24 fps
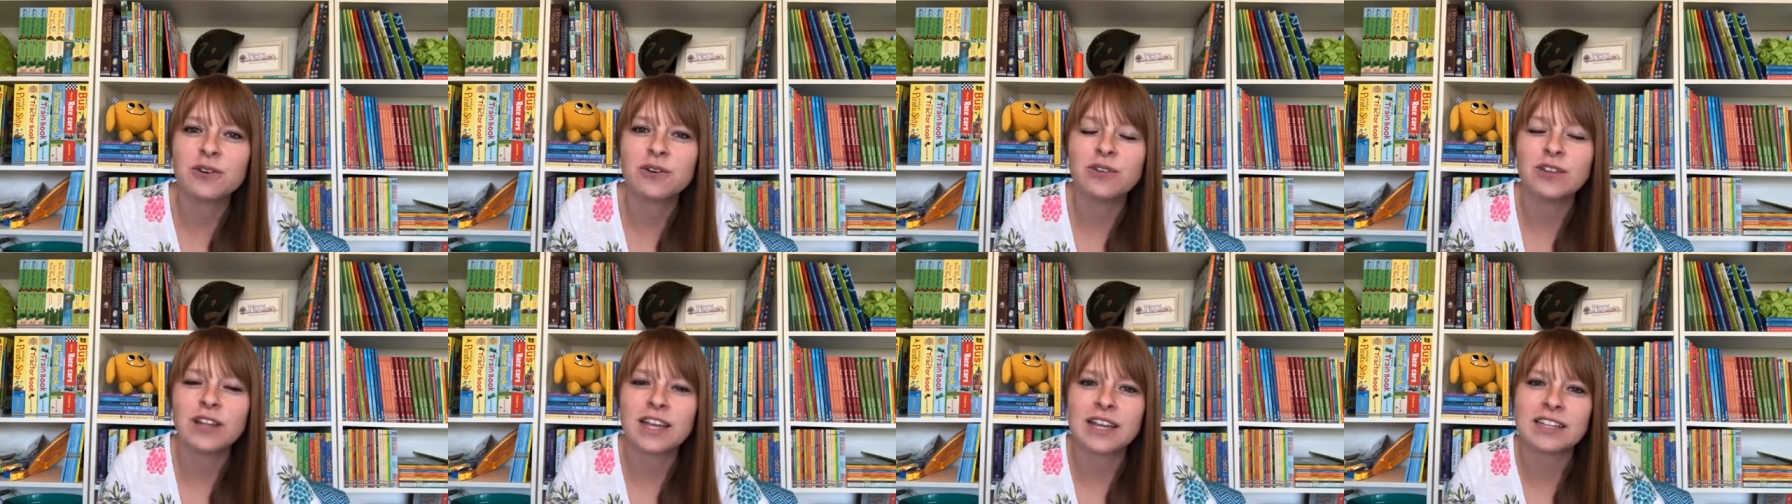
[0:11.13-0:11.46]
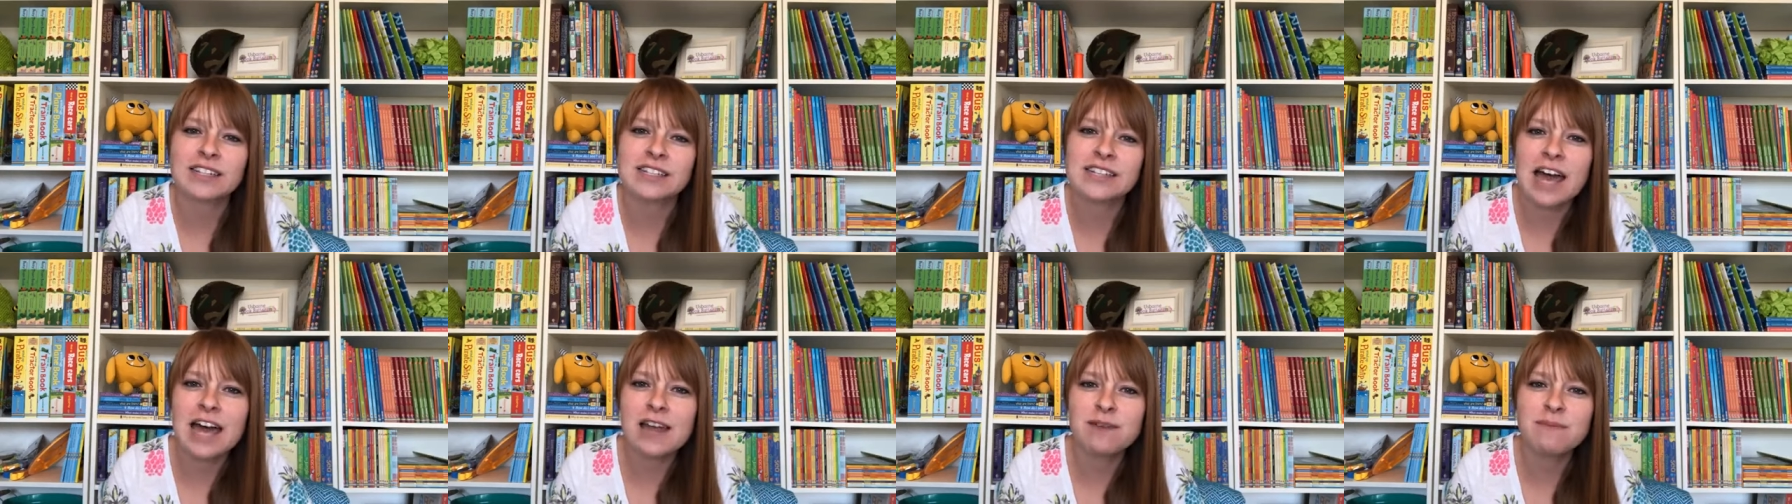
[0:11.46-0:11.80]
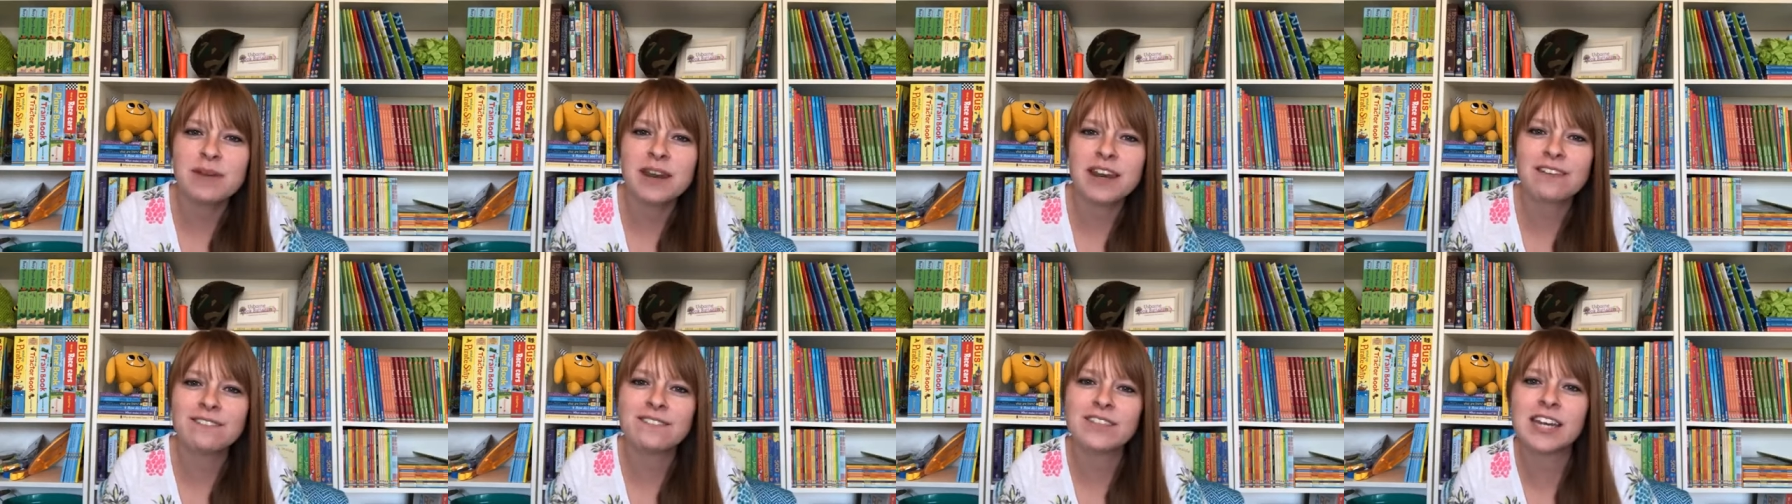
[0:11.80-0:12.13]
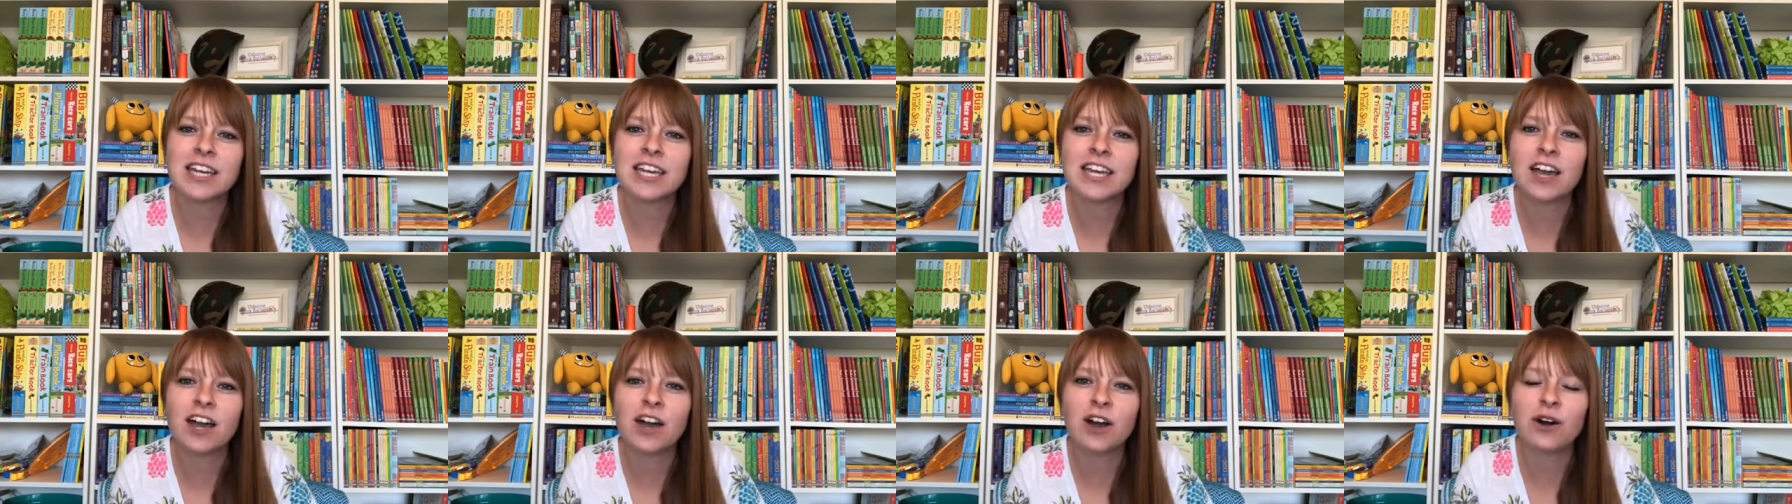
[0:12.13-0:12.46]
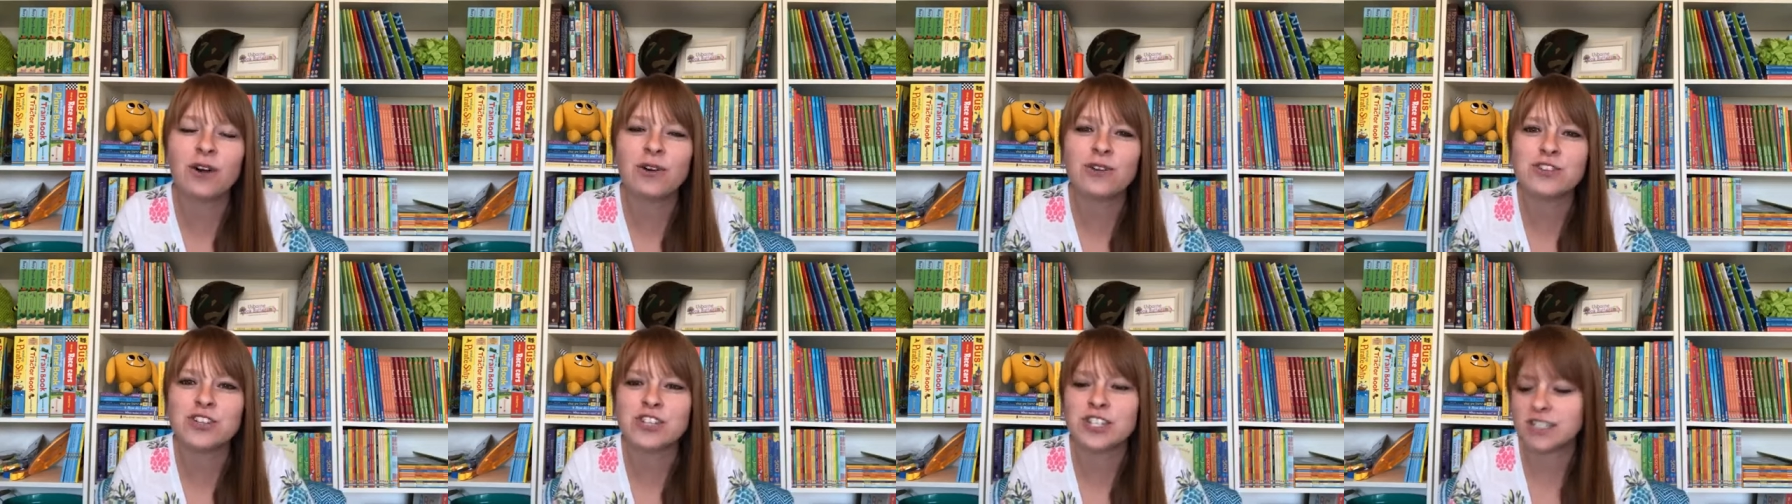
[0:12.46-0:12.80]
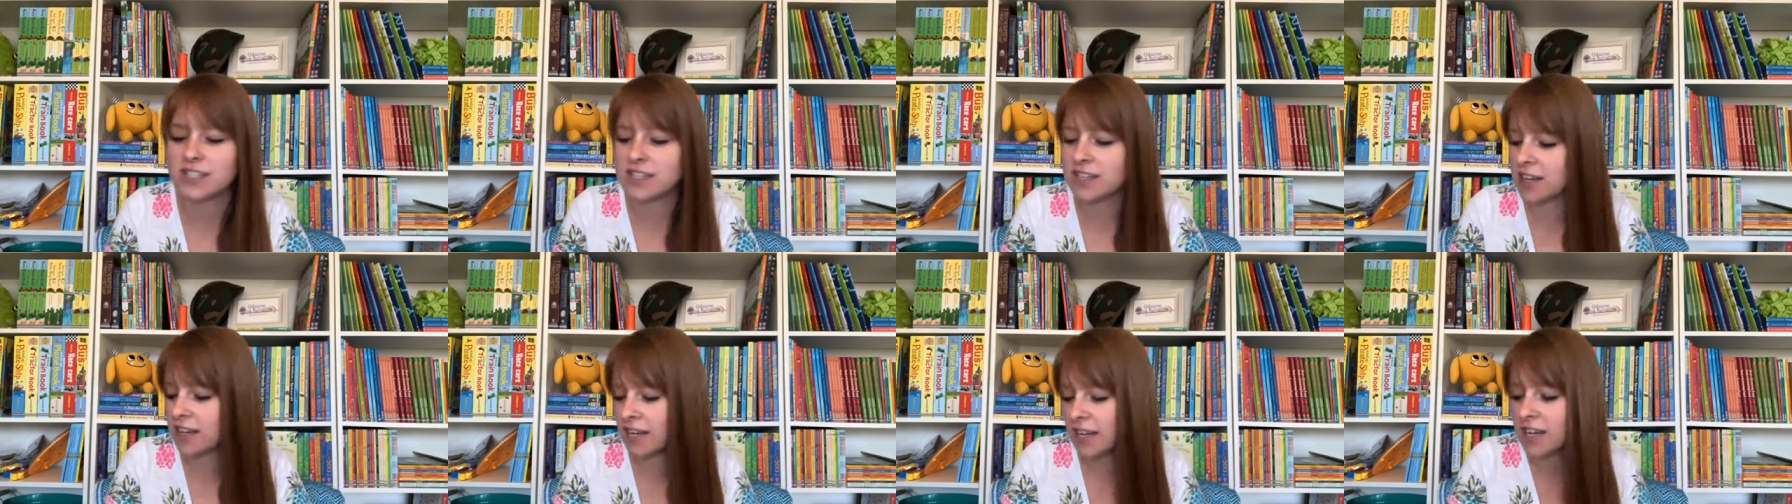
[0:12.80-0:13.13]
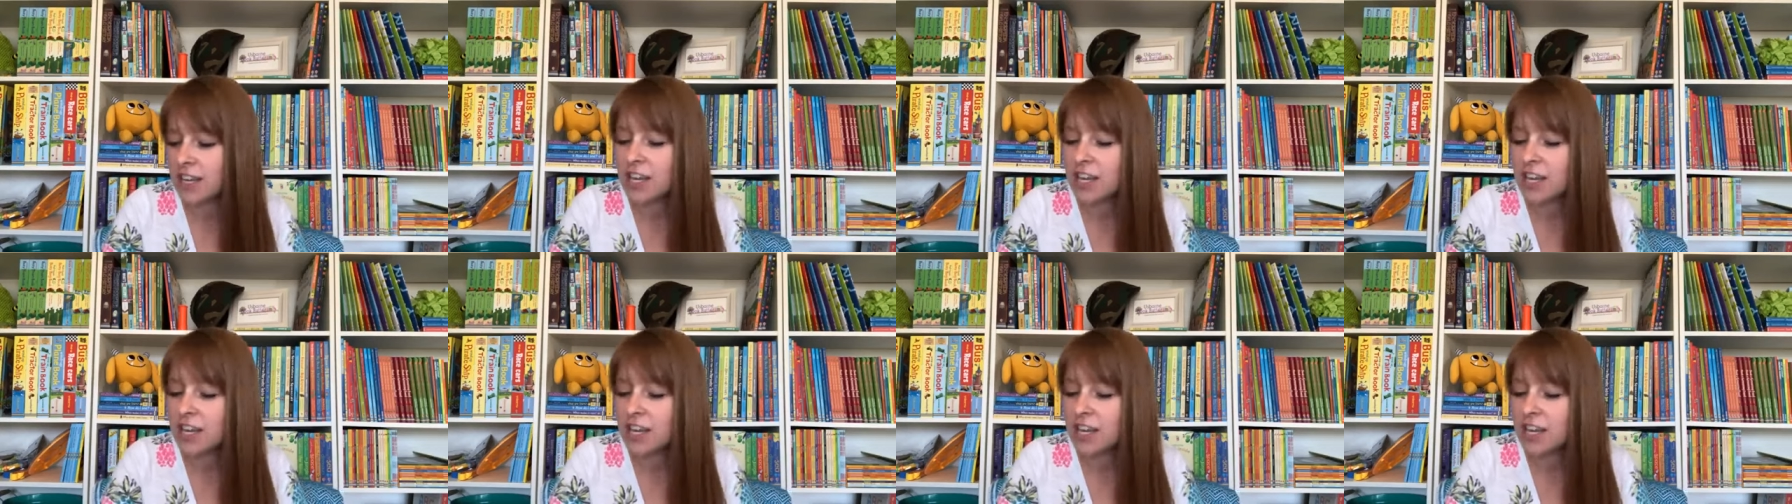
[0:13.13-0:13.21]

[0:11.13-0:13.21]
like 10 minute video just to